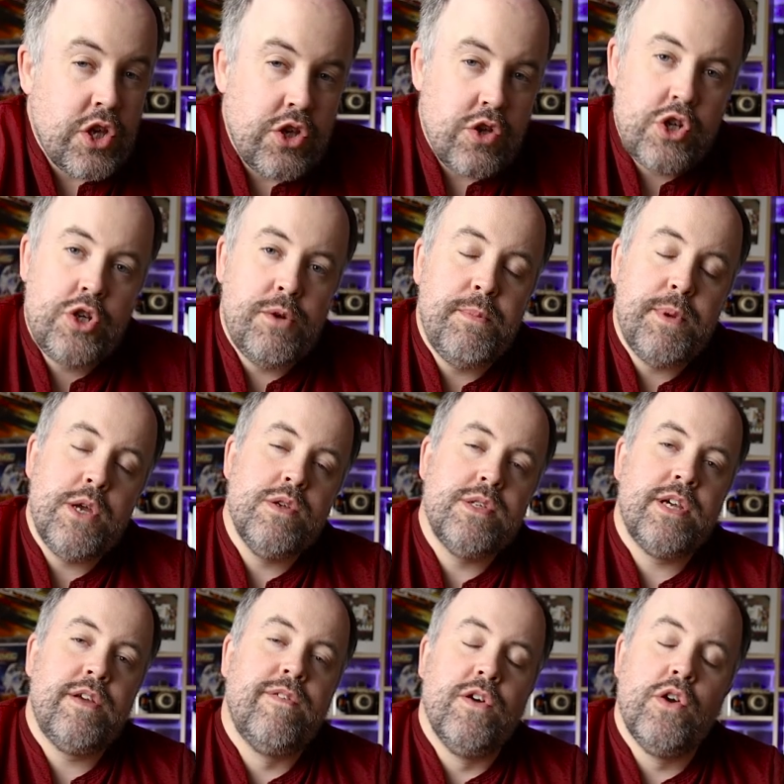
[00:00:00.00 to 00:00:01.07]
that you should be
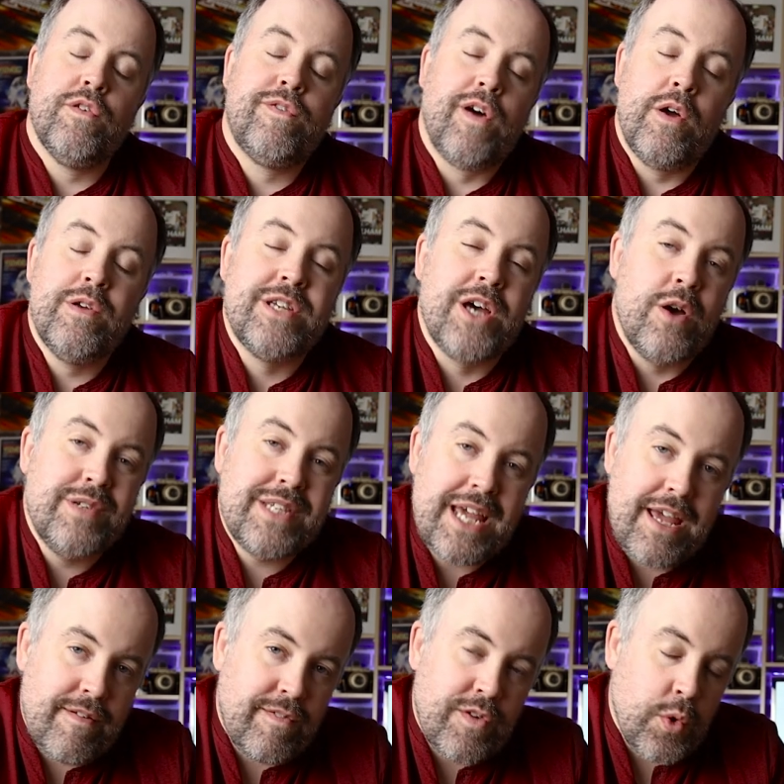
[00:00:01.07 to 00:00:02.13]
using for your photos
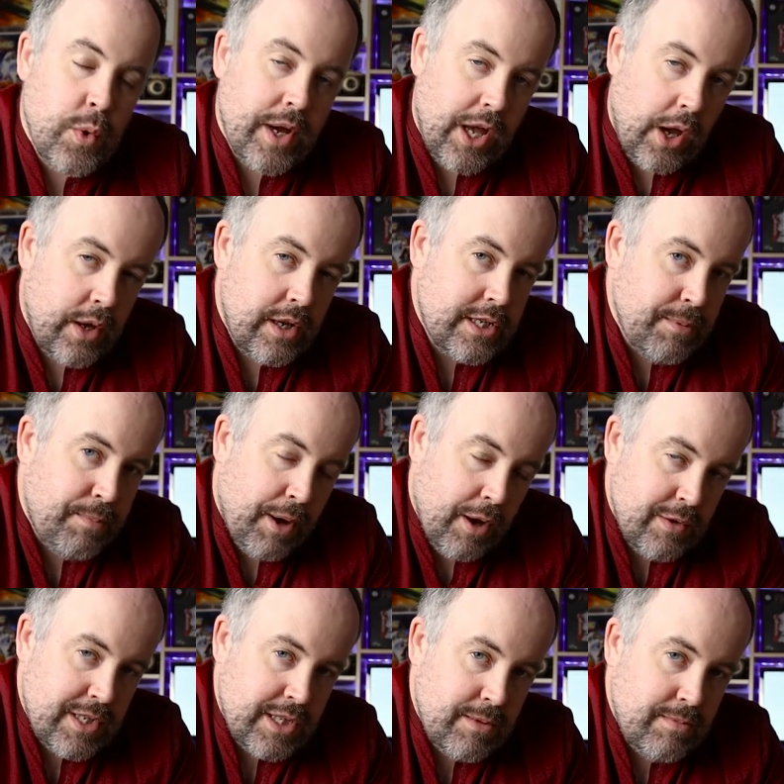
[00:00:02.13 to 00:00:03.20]
if you are going to
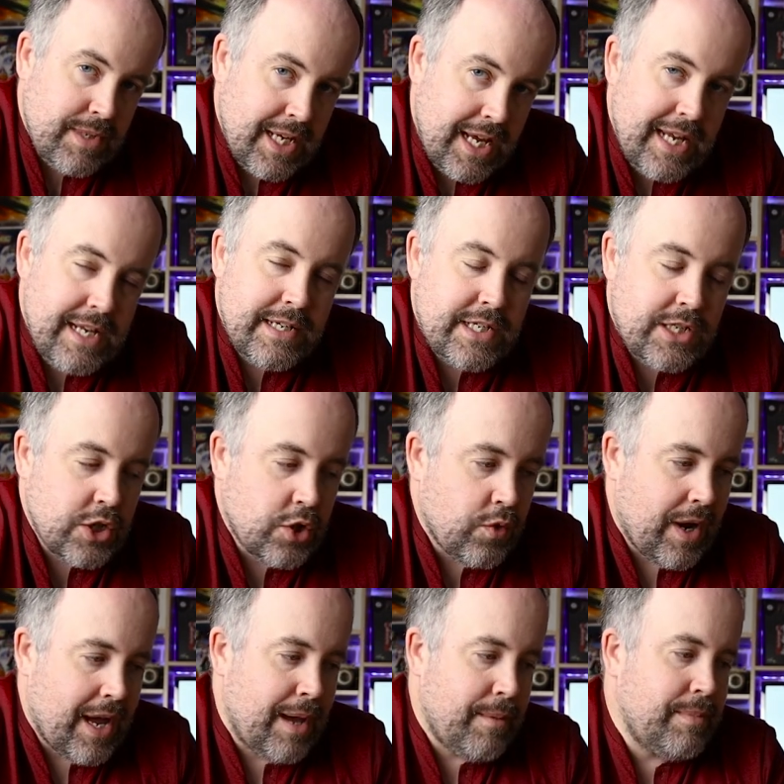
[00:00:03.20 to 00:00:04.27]
post them to
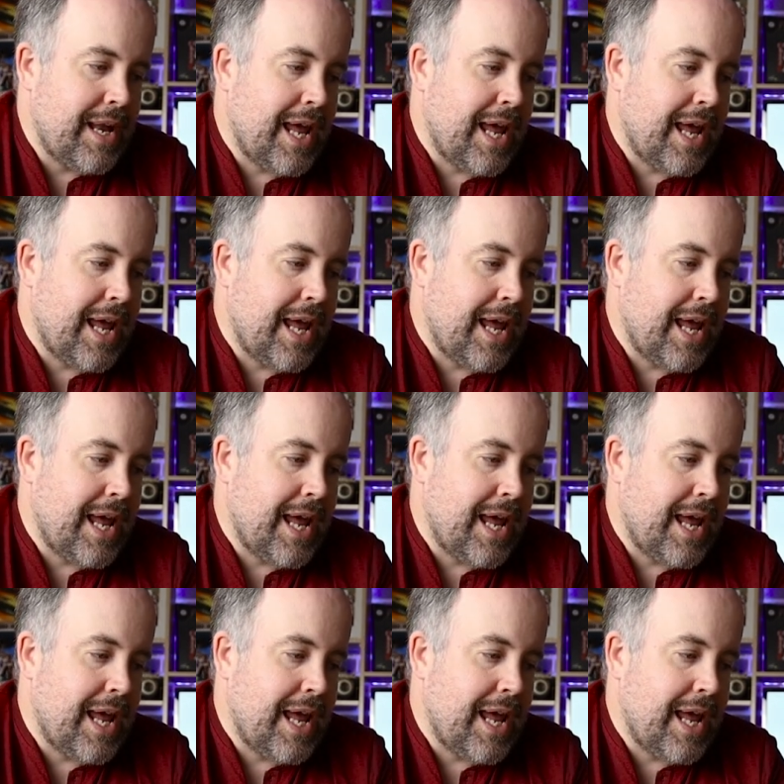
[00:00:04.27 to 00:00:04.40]
Instagram.